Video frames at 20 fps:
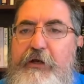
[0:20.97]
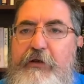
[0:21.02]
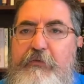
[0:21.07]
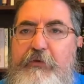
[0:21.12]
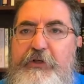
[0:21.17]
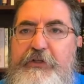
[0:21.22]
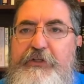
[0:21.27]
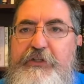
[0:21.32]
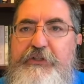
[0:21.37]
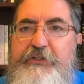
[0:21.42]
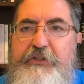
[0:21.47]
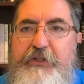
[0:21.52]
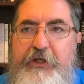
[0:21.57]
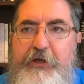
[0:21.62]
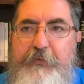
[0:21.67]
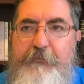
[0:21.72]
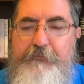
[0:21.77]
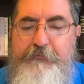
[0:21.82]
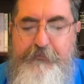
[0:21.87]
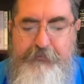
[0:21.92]
which is,
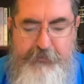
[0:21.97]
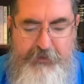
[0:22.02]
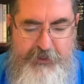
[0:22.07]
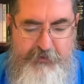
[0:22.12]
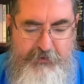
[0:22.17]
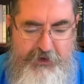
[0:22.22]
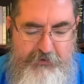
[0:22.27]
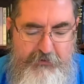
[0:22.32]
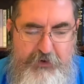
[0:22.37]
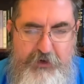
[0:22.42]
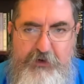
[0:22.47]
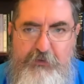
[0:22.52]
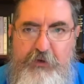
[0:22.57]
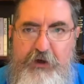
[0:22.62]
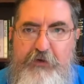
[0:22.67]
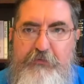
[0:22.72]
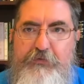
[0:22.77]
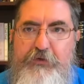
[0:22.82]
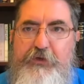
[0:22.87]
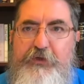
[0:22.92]
you might wonder,
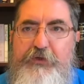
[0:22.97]
well,